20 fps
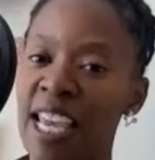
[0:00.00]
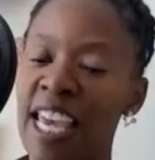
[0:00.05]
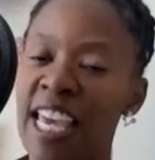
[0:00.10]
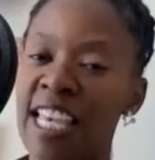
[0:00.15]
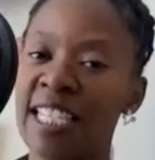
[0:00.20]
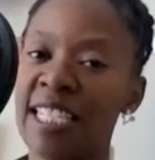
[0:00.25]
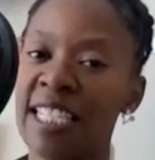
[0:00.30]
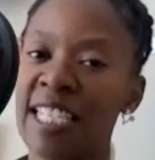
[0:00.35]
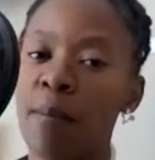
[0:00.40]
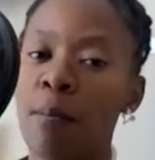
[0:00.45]

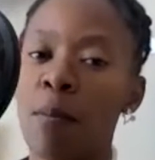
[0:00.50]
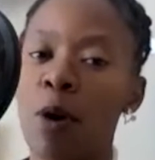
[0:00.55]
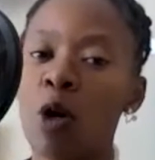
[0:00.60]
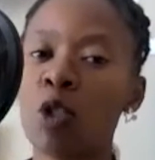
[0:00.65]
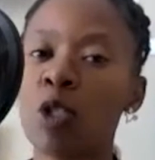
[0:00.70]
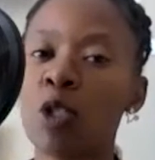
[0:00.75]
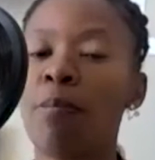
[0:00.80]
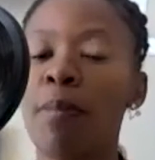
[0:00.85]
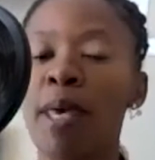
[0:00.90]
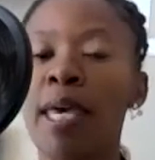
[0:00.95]
And see,
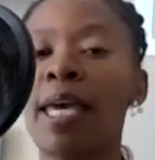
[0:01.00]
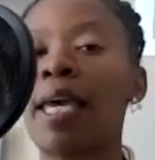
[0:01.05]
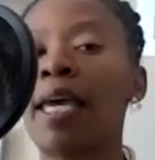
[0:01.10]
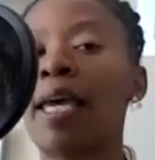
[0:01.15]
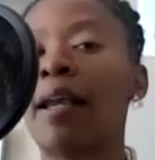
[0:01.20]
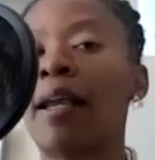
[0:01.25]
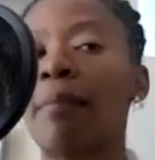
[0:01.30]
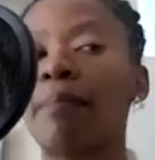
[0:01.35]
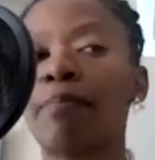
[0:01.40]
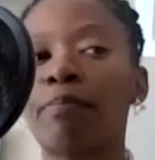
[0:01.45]
most
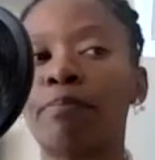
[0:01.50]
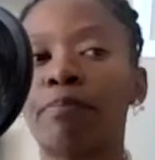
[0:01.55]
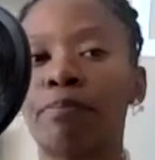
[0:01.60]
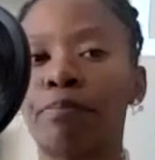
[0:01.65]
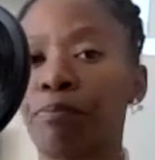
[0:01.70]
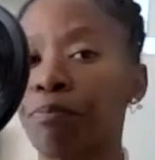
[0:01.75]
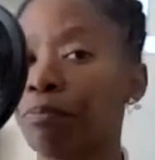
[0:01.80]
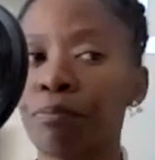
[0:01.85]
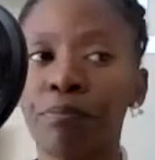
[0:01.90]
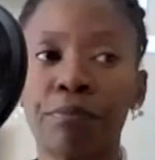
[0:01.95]
men,
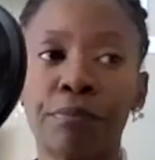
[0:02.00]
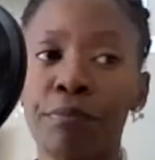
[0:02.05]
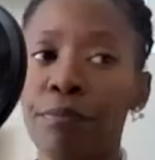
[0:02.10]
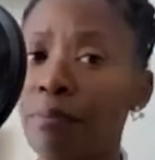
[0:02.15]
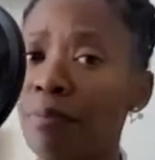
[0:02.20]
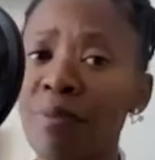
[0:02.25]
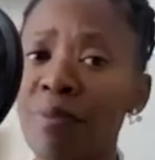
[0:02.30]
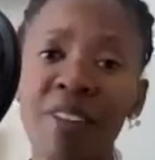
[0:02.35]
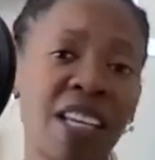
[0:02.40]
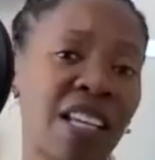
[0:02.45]

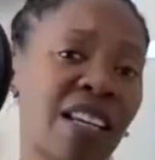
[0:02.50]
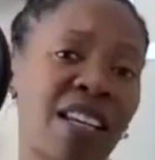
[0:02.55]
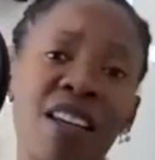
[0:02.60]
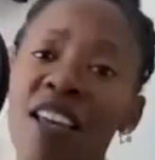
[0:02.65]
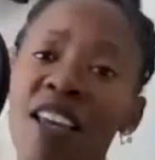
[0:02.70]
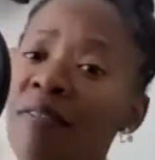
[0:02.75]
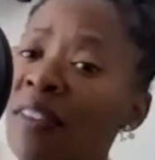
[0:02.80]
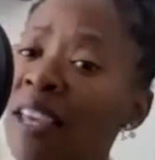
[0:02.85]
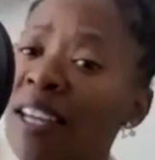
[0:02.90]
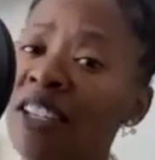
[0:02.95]

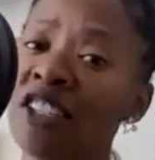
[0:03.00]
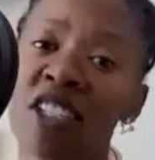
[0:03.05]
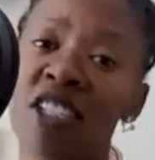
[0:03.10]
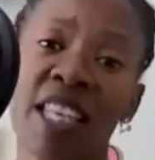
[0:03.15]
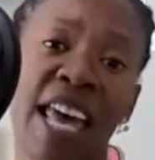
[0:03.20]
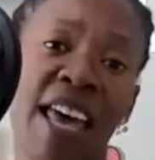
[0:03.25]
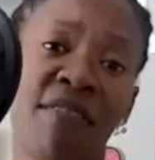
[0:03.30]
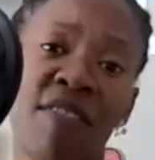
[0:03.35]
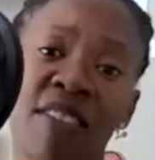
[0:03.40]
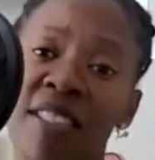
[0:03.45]
if they just
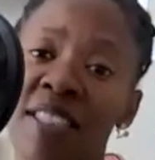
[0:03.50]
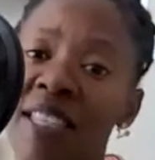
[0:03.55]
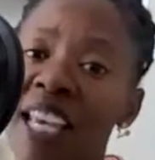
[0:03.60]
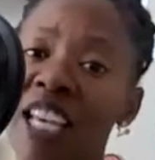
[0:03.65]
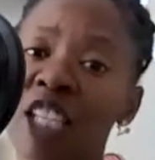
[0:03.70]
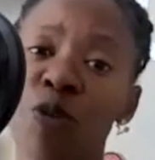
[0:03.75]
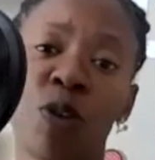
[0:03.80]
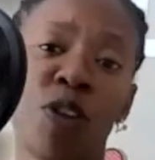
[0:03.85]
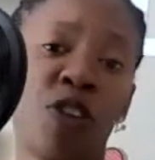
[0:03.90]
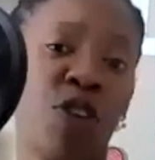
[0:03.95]
having
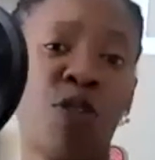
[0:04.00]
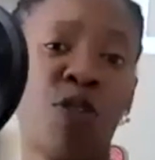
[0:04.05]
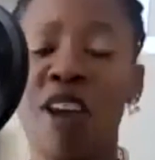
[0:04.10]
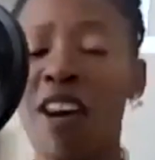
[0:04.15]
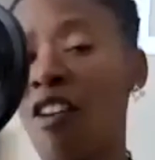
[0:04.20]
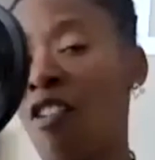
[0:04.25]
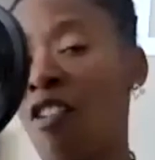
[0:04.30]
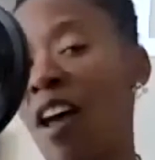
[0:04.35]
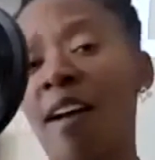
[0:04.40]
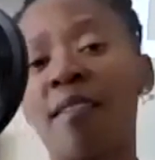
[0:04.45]
sex with you, they
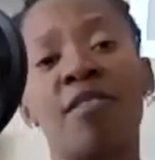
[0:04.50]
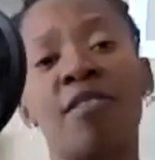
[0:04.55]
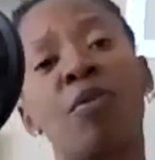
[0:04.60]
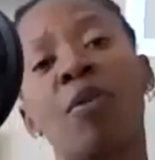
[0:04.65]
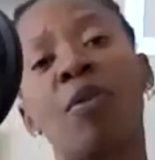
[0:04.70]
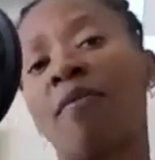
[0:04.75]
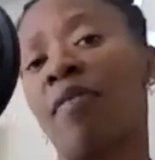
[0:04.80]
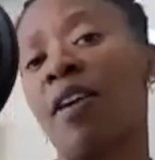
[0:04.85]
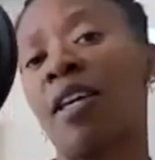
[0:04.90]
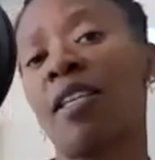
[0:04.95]
don't have to
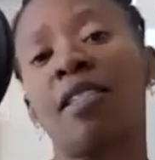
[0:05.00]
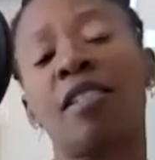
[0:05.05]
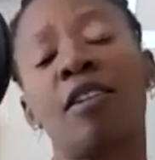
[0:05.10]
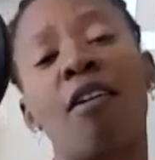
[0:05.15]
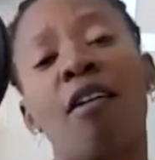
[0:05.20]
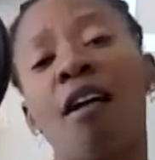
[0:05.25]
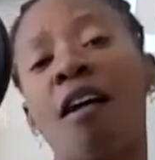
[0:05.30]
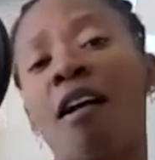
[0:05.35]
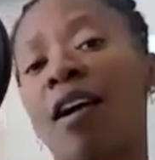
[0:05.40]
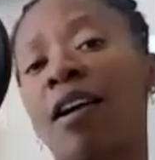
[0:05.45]
invest their
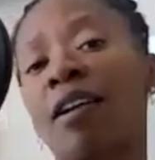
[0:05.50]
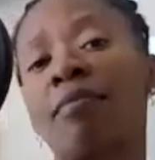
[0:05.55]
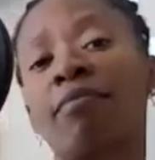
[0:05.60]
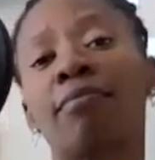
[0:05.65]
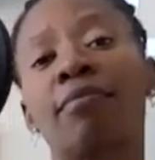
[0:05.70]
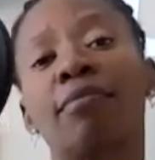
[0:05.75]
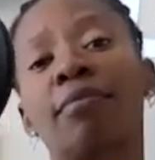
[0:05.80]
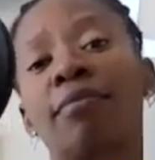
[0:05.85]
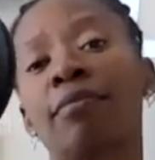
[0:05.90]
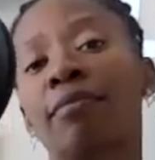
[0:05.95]
heart,
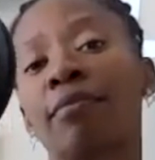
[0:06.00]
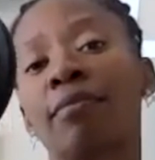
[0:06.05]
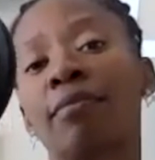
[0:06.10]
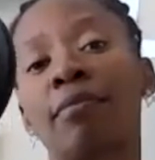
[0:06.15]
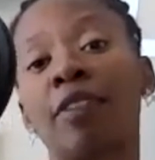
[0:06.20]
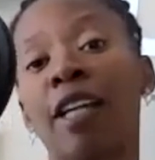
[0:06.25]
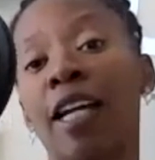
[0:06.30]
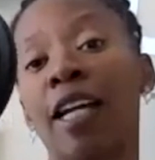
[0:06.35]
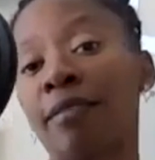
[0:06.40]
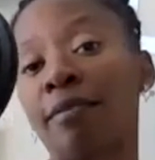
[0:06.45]

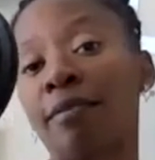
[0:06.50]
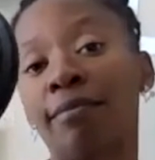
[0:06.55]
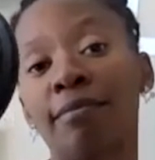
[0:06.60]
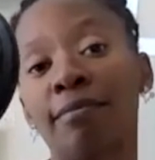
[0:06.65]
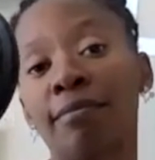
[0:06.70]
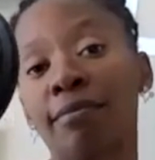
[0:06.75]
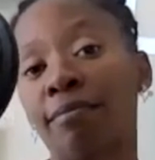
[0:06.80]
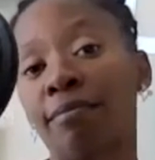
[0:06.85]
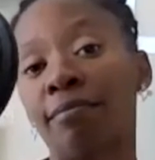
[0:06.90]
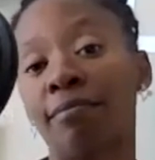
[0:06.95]
right?
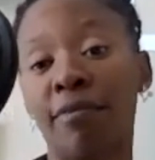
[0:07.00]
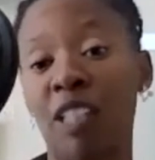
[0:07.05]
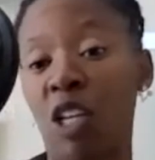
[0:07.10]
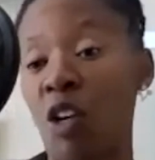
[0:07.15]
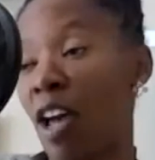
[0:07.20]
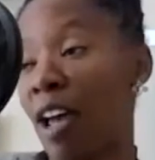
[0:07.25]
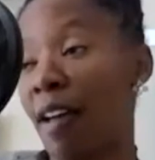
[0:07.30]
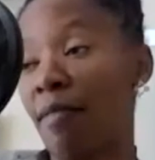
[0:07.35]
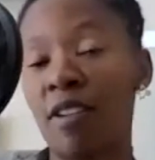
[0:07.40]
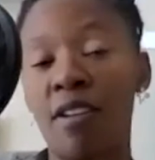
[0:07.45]
They
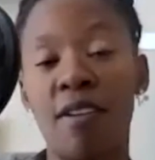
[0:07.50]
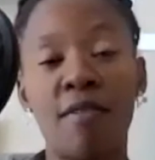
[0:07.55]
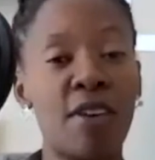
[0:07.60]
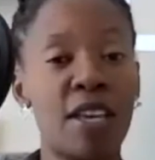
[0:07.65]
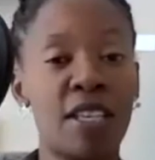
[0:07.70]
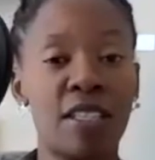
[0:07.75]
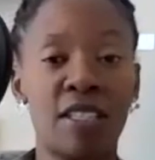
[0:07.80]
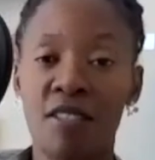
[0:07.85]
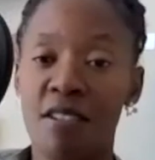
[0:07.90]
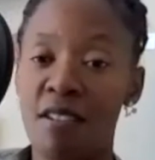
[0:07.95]
don't have to
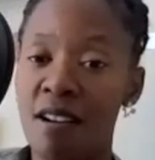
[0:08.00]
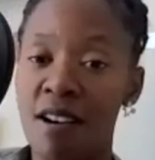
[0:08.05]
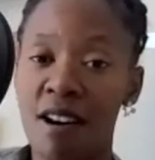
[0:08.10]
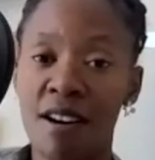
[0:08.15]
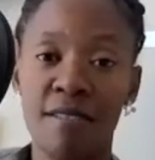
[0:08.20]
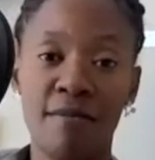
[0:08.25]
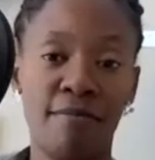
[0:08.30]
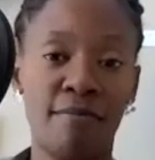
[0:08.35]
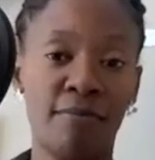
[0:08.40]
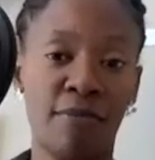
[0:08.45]
invest their
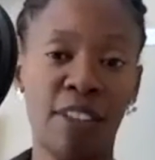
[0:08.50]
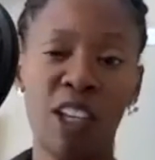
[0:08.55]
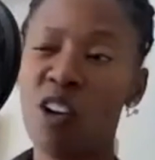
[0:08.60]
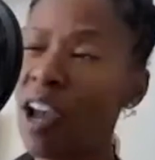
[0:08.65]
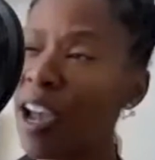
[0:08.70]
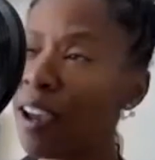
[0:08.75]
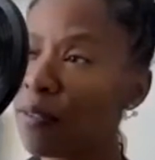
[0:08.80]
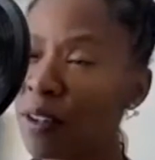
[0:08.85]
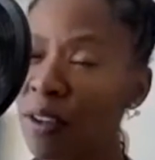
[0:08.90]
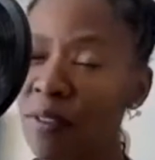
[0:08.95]
heart. They don't
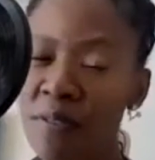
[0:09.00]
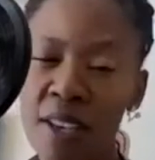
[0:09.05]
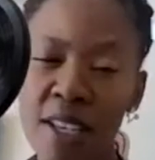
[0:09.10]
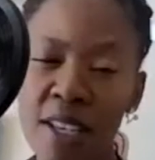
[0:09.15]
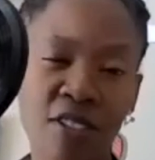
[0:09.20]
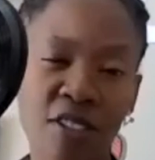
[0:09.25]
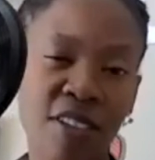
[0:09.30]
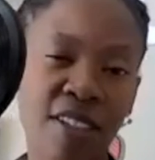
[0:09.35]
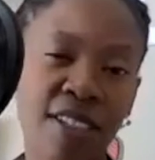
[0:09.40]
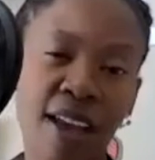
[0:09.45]
have to
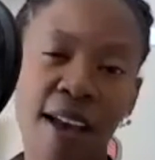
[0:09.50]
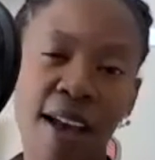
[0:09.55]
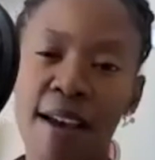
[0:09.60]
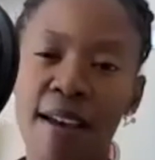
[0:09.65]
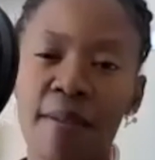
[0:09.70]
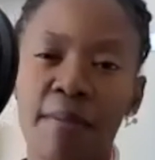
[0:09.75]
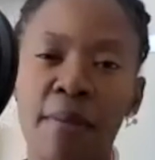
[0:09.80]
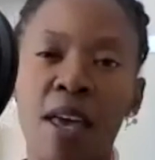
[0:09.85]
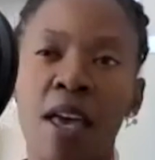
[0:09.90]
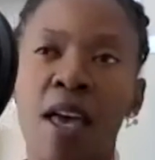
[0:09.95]
invest their
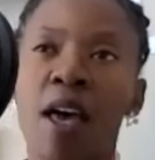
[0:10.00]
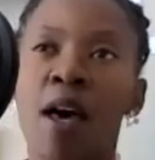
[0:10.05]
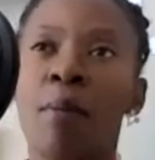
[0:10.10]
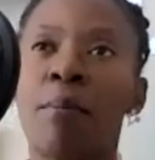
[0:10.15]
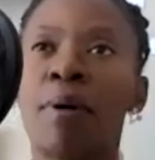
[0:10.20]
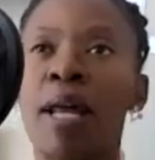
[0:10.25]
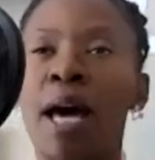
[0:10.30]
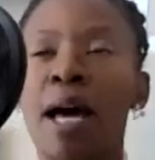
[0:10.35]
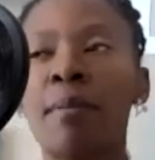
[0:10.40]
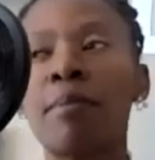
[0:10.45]
time.
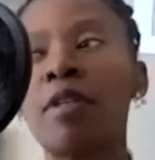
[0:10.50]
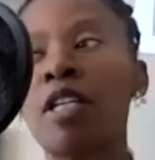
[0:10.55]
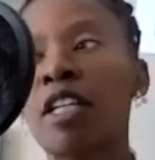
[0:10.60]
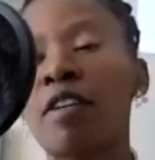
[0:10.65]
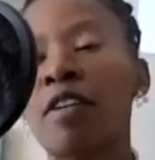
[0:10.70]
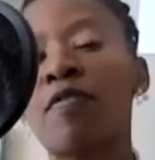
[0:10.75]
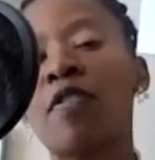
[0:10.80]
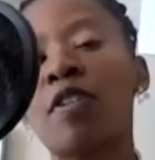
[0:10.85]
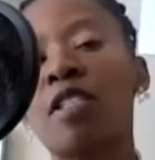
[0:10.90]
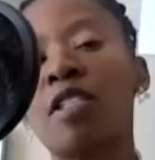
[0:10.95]
But I'm
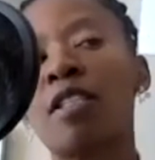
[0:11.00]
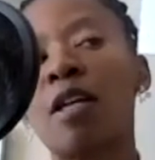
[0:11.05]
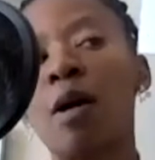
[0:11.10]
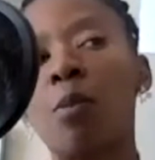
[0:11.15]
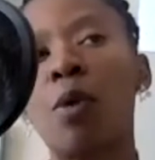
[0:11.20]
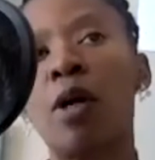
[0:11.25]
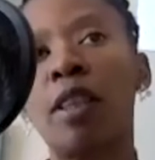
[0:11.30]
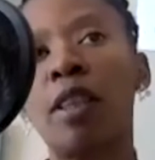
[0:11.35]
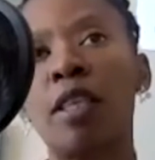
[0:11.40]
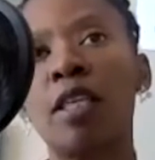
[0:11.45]
looking for
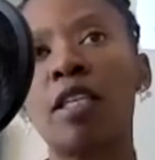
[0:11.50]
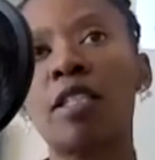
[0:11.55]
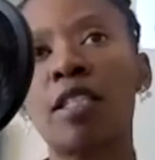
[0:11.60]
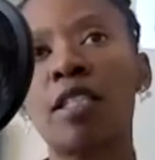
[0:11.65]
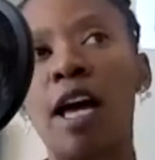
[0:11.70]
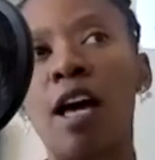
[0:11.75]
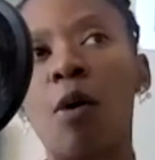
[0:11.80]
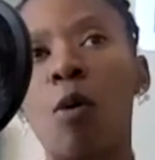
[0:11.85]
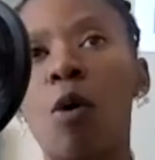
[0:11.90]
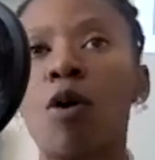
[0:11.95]
someone this
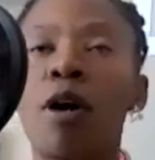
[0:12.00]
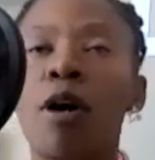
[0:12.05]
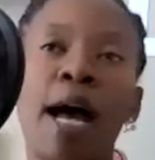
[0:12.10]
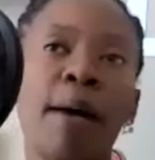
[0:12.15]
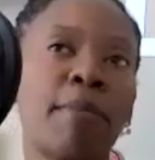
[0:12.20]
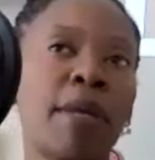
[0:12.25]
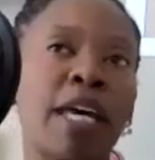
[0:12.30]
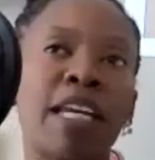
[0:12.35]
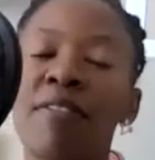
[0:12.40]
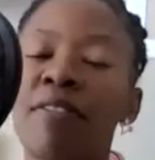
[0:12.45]
time, or
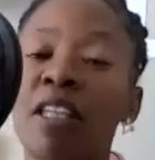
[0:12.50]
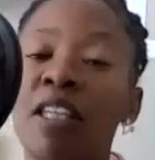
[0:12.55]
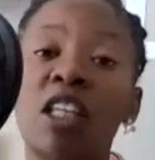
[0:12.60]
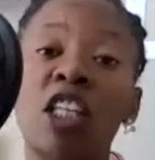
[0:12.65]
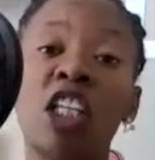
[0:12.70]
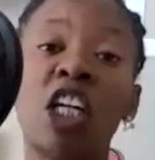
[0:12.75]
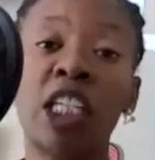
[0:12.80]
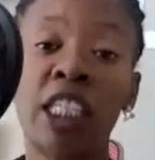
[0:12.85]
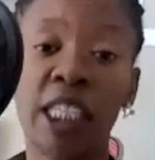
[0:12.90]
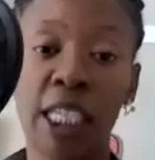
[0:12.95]
I'm not even
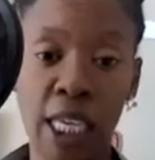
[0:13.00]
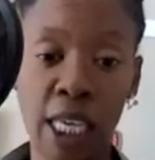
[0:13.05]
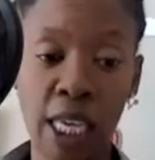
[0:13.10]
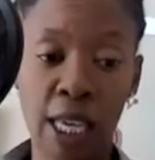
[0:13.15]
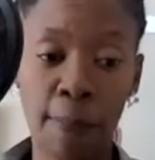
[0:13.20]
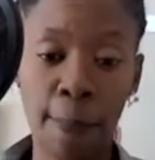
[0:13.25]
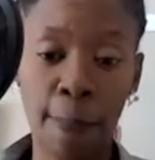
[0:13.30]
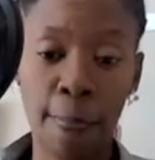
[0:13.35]
looking.